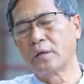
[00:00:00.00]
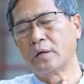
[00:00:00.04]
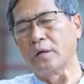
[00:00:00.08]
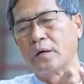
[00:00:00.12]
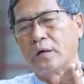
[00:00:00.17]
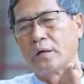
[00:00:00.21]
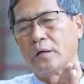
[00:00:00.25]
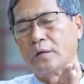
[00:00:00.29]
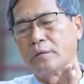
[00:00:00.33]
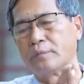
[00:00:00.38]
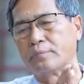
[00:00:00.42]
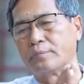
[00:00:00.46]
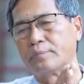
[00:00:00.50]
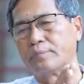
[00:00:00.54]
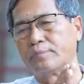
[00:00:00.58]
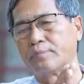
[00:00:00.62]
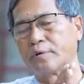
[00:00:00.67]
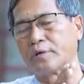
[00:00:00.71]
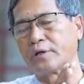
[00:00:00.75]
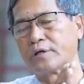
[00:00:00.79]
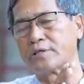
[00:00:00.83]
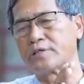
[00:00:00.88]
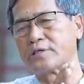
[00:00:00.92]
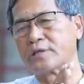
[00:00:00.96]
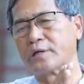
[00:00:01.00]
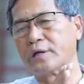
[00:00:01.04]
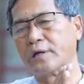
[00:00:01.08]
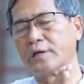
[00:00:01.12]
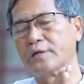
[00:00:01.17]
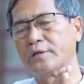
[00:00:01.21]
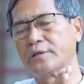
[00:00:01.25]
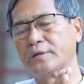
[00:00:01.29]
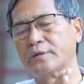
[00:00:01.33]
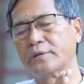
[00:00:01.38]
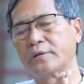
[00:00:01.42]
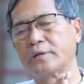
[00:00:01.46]
protest
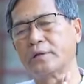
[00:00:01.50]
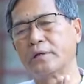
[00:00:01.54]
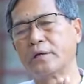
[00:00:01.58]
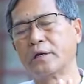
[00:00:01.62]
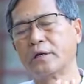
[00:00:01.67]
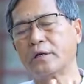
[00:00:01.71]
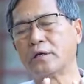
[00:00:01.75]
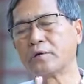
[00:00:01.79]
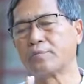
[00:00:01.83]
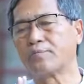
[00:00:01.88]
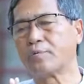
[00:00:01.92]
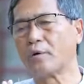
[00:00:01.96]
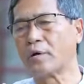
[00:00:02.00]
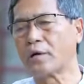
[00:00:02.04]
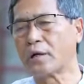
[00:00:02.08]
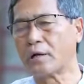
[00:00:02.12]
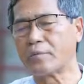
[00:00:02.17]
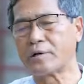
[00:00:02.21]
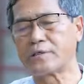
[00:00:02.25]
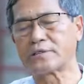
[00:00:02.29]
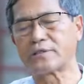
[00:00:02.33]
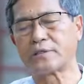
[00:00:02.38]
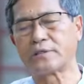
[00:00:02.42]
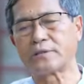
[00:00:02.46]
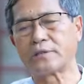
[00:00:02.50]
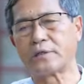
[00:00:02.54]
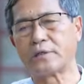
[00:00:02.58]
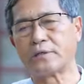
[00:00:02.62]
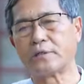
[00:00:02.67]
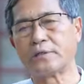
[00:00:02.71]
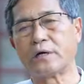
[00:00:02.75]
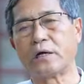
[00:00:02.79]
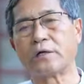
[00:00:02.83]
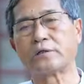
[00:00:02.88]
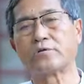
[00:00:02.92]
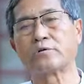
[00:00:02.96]
rally, any program, etc.
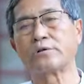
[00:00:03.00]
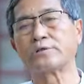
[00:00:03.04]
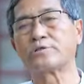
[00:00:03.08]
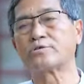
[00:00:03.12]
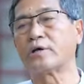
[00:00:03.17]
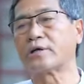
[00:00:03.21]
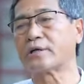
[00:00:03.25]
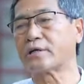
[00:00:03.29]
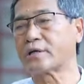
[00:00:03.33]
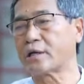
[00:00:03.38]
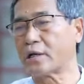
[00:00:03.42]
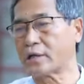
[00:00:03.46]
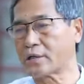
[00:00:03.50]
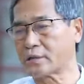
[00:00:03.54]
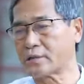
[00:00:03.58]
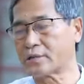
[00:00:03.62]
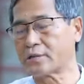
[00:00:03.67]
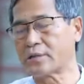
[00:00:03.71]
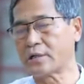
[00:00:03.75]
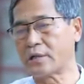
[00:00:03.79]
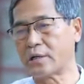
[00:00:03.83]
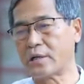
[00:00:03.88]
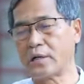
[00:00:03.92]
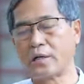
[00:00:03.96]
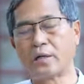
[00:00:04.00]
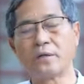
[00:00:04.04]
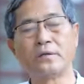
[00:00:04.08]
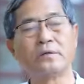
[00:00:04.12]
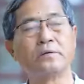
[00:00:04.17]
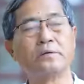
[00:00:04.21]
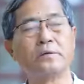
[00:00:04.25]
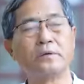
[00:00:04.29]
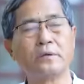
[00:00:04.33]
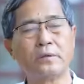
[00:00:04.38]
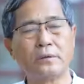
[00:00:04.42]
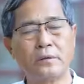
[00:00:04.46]
That also attacked,
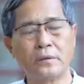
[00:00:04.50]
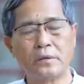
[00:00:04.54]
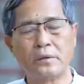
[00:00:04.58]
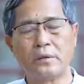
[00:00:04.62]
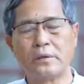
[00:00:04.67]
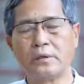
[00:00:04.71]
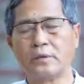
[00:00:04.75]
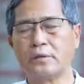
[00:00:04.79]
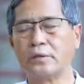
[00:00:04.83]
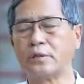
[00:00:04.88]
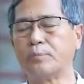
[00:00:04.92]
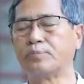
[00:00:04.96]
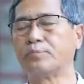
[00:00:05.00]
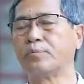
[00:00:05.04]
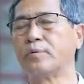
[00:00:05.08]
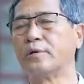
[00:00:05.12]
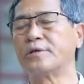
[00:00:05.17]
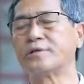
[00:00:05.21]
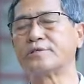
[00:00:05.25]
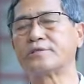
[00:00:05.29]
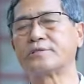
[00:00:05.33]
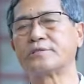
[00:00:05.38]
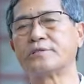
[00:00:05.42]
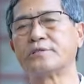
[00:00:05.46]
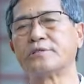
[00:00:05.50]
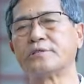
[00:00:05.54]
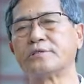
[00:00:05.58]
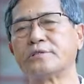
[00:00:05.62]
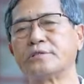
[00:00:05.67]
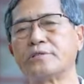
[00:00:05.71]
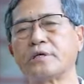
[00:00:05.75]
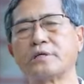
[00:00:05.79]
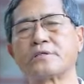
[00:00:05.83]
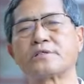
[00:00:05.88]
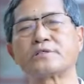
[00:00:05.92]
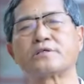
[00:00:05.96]
and the police
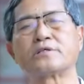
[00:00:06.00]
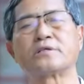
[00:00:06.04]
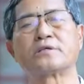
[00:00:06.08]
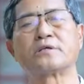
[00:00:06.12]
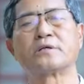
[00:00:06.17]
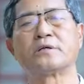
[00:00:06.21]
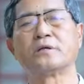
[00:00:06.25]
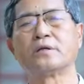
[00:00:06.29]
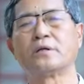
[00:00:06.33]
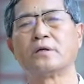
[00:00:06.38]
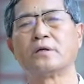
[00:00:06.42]
just,